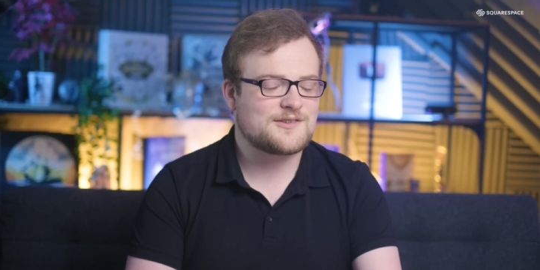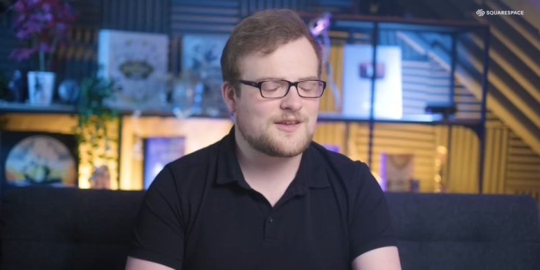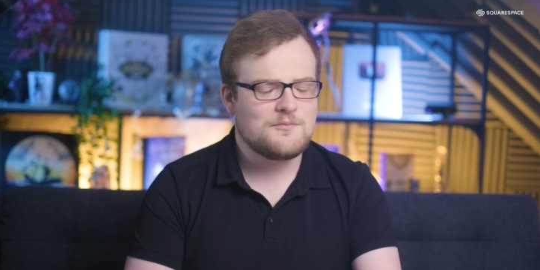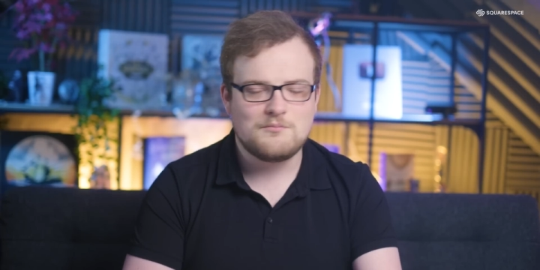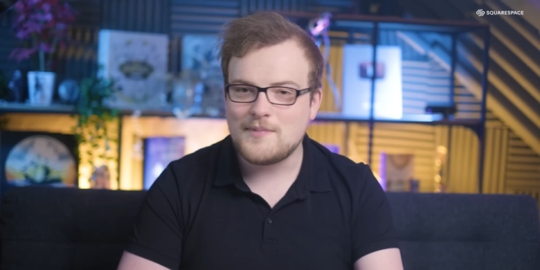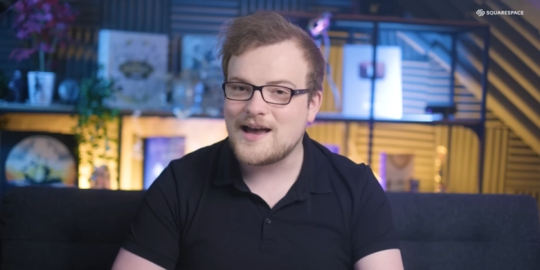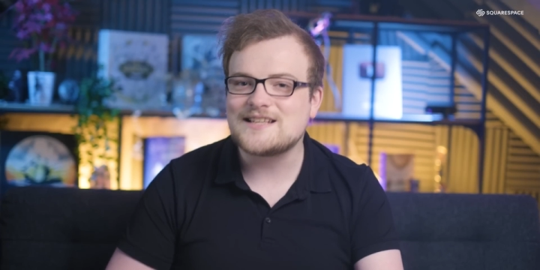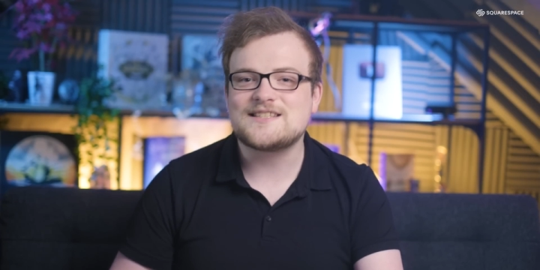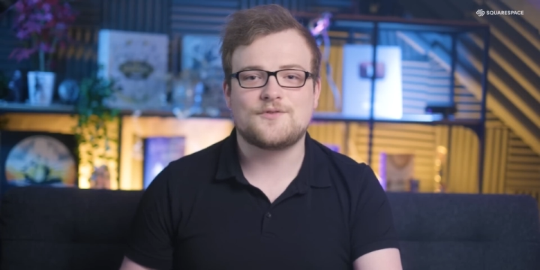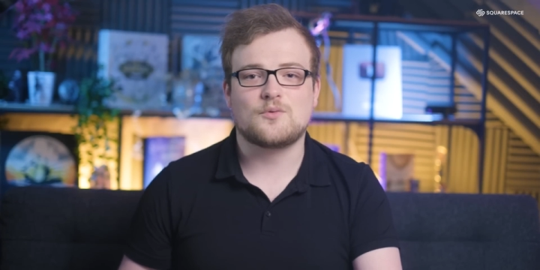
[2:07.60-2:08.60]
with their
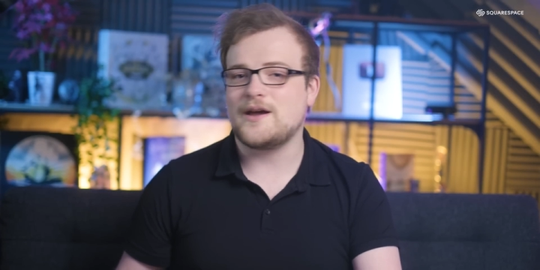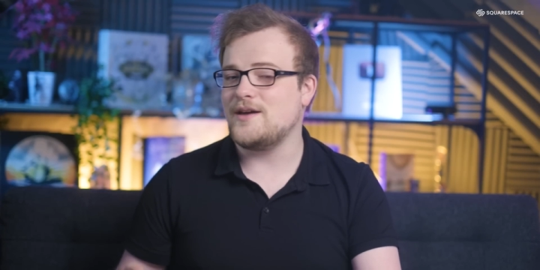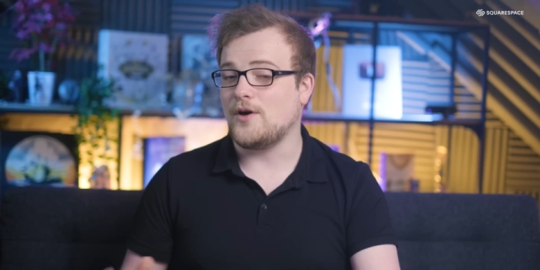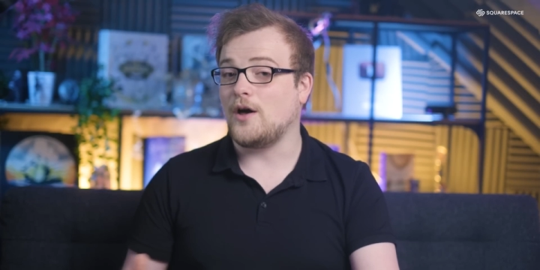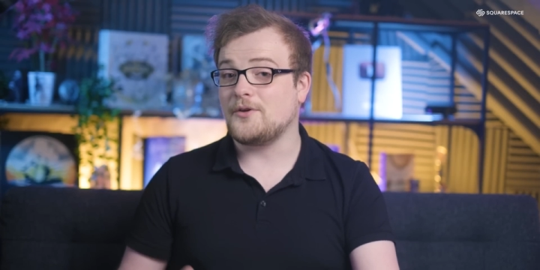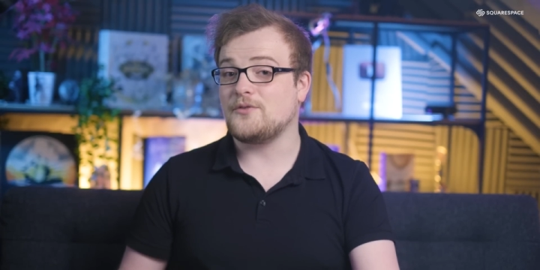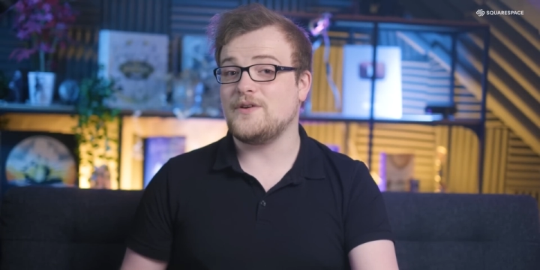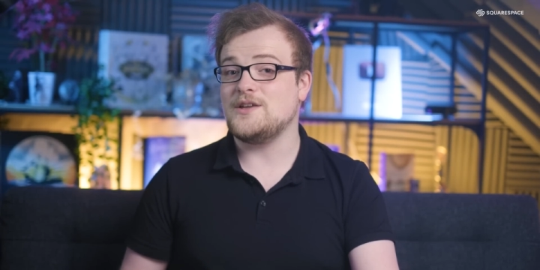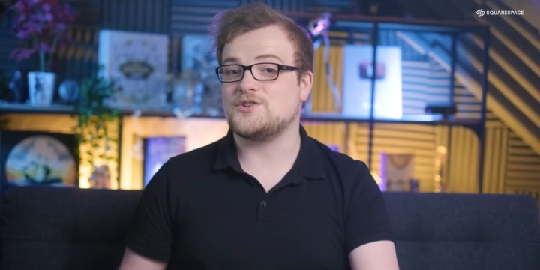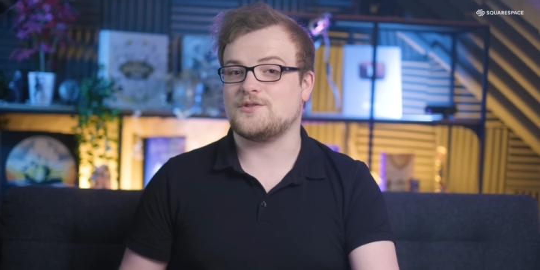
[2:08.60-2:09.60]
massive array of other
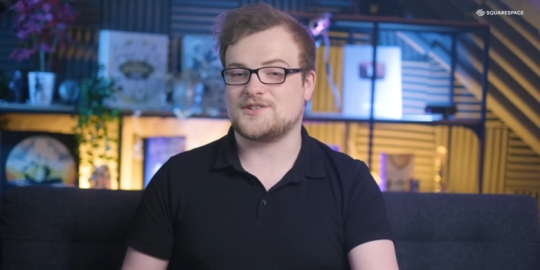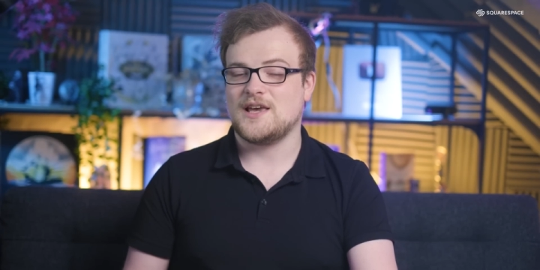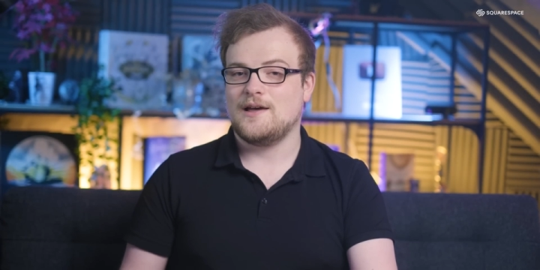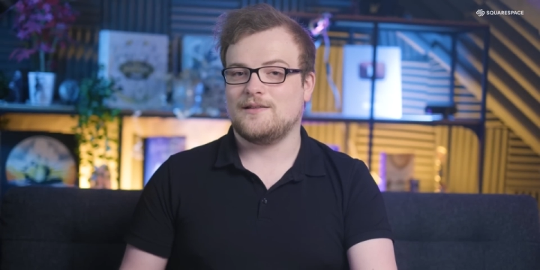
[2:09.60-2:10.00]
features,